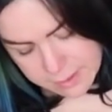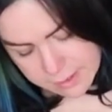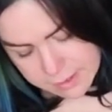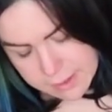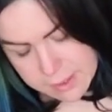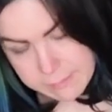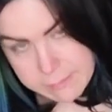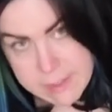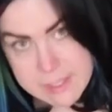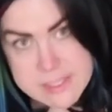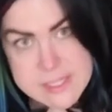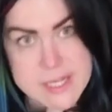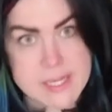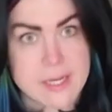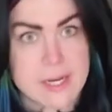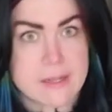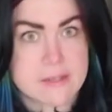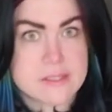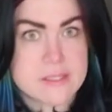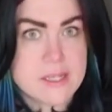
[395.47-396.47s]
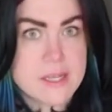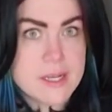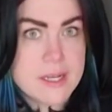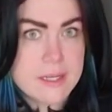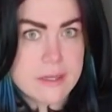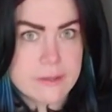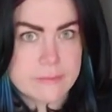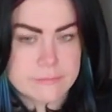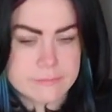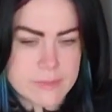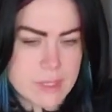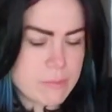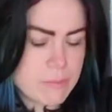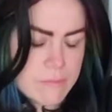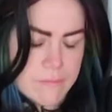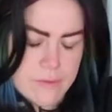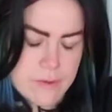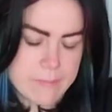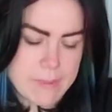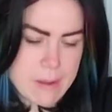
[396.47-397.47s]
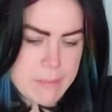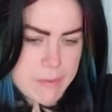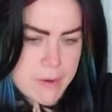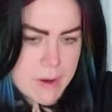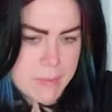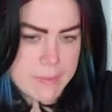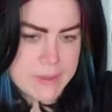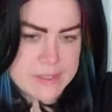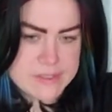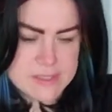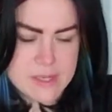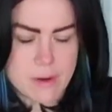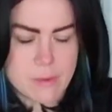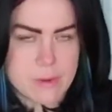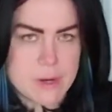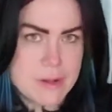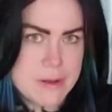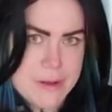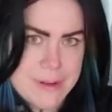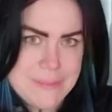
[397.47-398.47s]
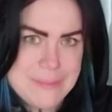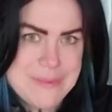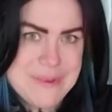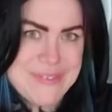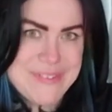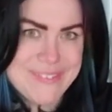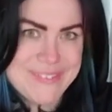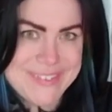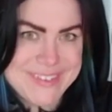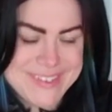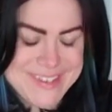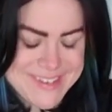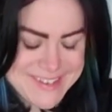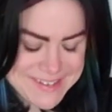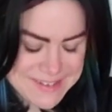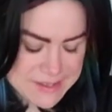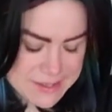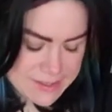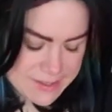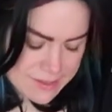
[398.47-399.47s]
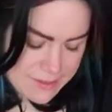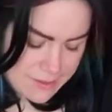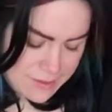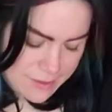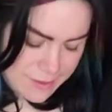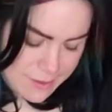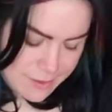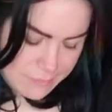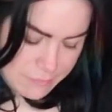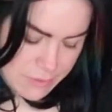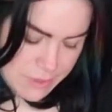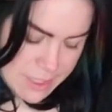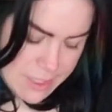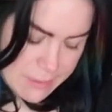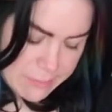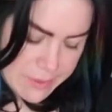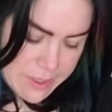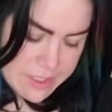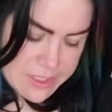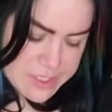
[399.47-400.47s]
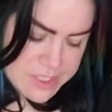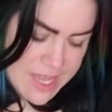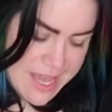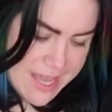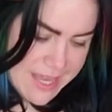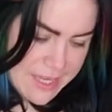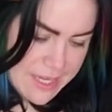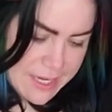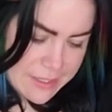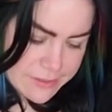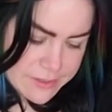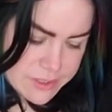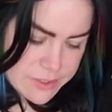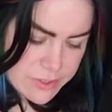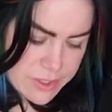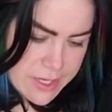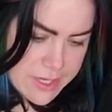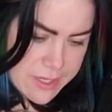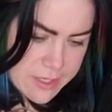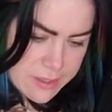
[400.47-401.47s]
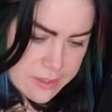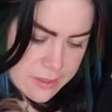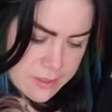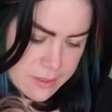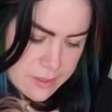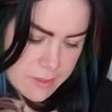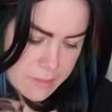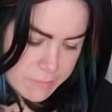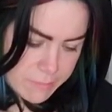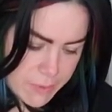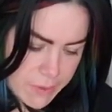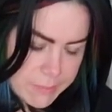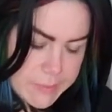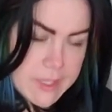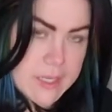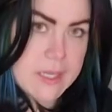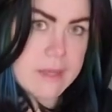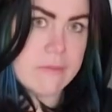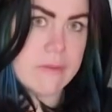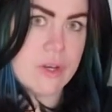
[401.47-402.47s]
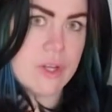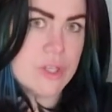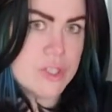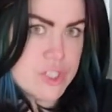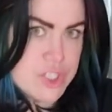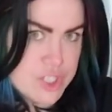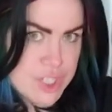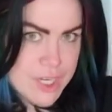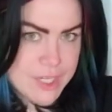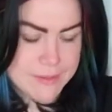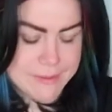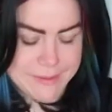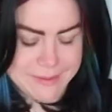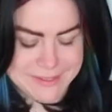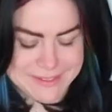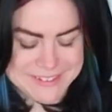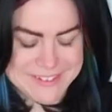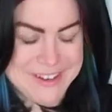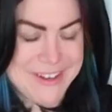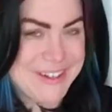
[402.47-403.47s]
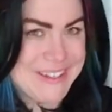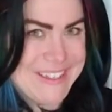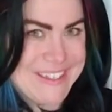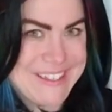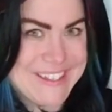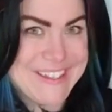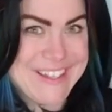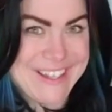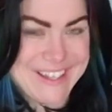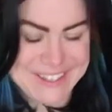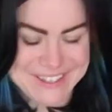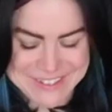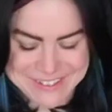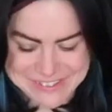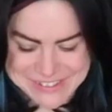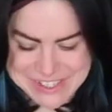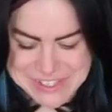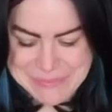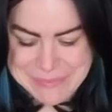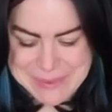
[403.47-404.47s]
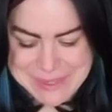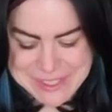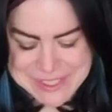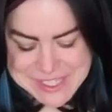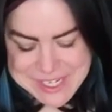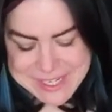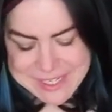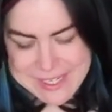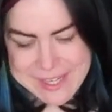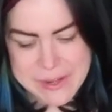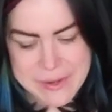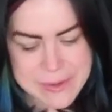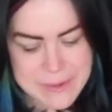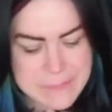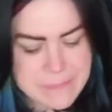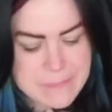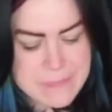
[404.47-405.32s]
And then I'm gonna take it outside. I won't film that part because I don't want to move everything. And I'm gonna just hang it out to dry. I'm probably gonna give it a good shake like the dog, like a big shaggy dog.